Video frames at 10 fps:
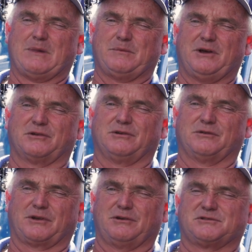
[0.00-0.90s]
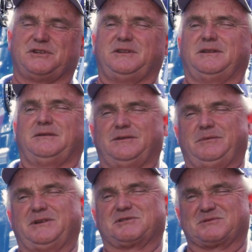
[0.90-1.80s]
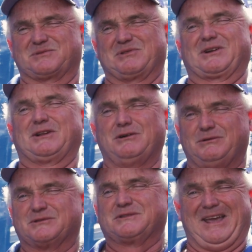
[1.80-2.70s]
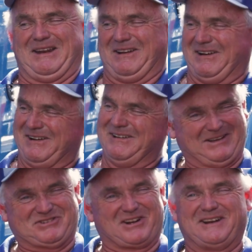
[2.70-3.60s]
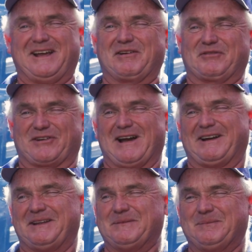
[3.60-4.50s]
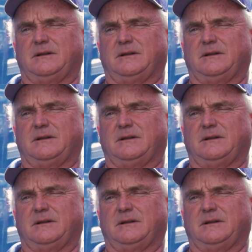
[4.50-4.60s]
my mother on Thursday that the business was going to close, and they shut it down on Friday.